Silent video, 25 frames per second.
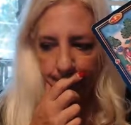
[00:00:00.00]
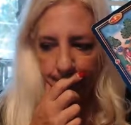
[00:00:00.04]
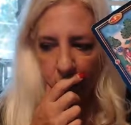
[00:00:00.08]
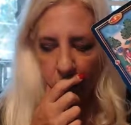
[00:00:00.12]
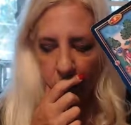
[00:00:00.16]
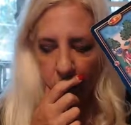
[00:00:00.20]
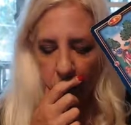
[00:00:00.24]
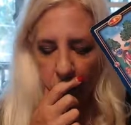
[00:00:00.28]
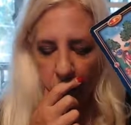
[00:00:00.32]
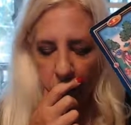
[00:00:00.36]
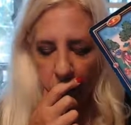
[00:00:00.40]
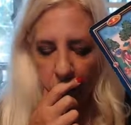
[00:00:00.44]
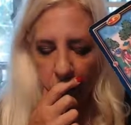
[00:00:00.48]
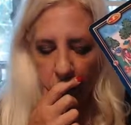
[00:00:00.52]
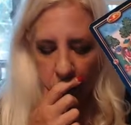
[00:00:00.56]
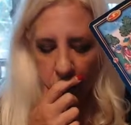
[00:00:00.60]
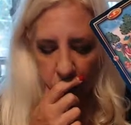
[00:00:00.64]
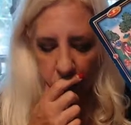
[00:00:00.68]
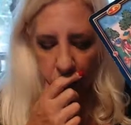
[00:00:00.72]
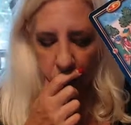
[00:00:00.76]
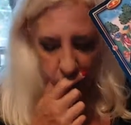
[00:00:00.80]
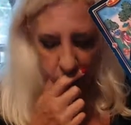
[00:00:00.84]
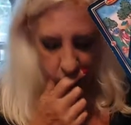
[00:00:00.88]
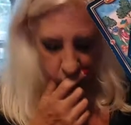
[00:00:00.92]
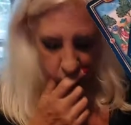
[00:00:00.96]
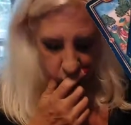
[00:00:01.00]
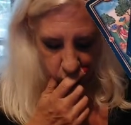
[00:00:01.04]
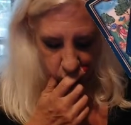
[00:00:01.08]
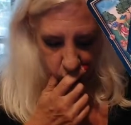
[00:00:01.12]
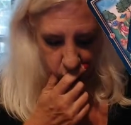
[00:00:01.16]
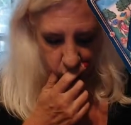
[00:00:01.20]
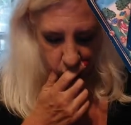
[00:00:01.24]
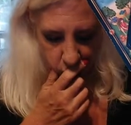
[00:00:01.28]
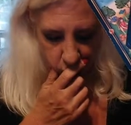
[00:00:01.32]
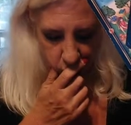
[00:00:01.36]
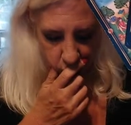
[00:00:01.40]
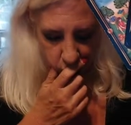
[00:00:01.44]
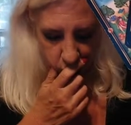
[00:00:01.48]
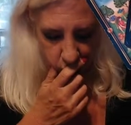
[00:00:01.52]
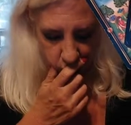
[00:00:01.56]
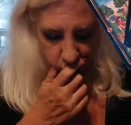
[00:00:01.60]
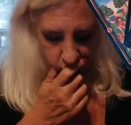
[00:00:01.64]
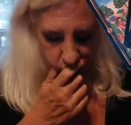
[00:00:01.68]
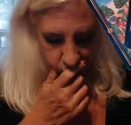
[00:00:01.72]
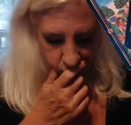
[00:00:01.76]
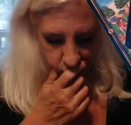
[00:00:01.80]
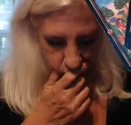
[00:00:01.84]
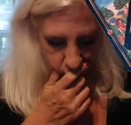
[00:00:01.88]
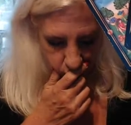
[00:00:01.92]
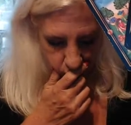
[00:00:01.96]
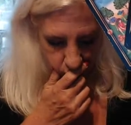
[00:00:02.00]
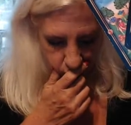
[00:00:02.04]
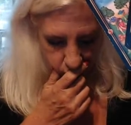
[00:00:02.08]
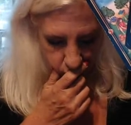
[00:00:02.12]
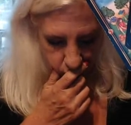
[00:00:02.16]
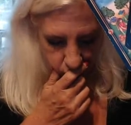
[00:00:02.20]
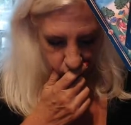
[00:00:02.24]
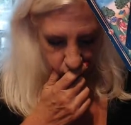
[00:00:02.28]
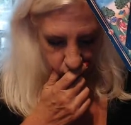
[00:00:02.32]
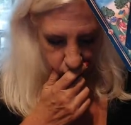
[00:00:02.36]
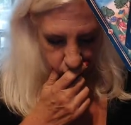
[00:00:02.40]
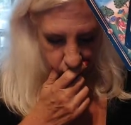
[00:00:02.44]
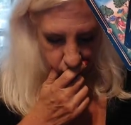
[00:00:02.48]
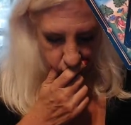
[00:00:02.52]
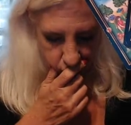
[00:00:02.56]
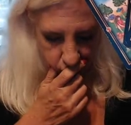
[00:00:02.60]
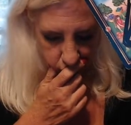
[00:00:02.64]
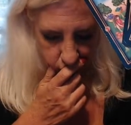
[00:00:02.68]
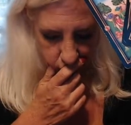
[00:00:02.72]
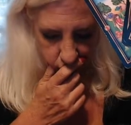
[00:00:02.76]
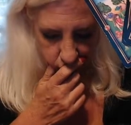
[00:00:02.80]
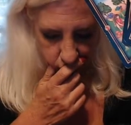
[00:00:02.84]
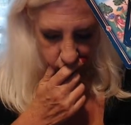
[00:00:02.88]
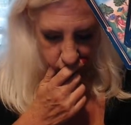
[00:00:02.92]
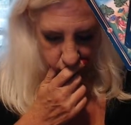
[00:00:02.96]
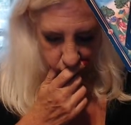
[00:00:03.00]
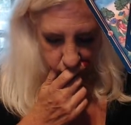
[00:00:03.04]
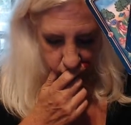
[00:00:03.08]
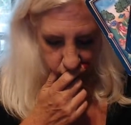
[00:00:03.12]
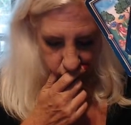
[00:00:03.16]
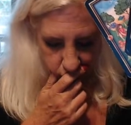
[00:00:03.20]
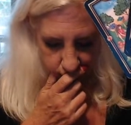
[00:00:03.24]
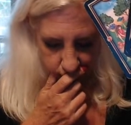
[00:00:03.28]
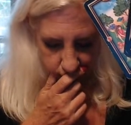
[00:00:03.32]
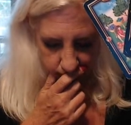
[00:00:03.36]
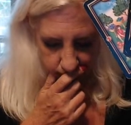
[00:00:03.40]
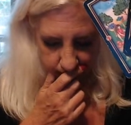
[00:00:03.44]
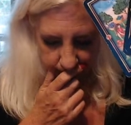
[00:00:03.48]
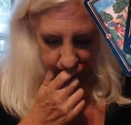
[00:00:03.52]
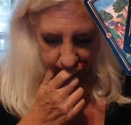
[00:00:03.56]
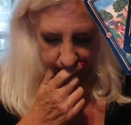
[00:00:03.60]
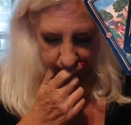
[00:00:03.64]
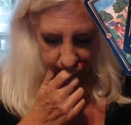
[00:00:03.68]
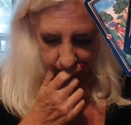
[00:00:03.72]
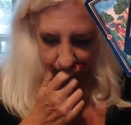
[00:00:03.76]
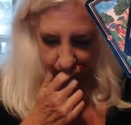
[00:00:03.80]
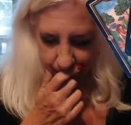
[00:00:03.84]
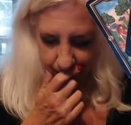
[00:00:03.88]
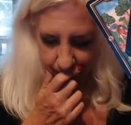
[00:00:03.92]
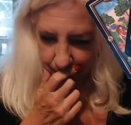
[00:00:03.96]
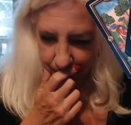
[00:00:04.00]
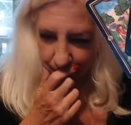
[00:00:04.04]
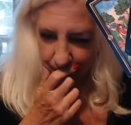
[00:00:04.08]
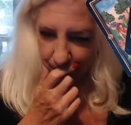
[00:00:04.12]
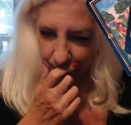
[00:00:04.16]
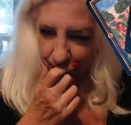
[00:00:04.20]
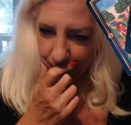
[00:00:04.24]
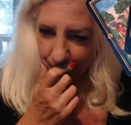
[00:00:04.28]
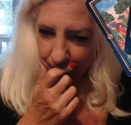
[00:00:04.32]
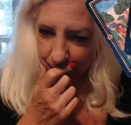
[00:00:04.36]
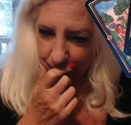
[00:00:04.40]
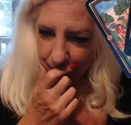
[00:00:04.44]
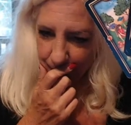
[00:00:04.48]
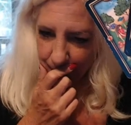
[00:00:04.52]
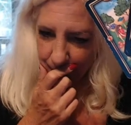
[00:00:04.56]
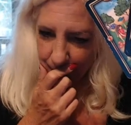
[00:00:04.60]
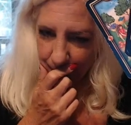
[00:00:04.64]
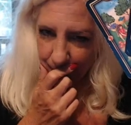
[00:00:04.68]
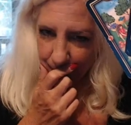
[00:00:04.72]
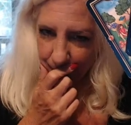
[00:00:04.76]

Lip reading: [no speech]